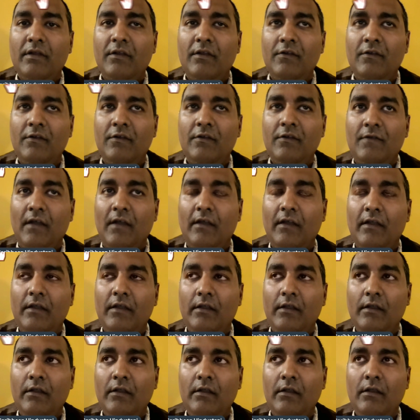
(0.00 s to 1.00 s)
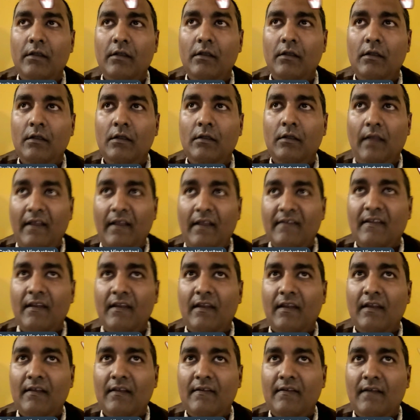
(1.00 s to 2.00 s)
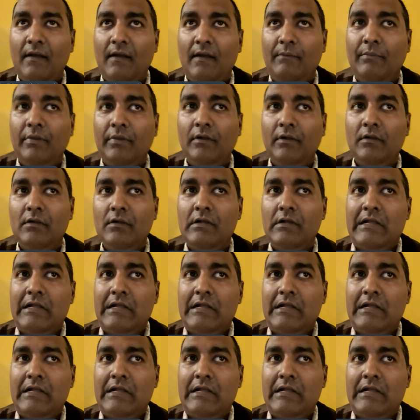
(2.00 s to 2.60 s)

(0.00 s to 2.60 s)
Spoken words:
Hindustani. As an example,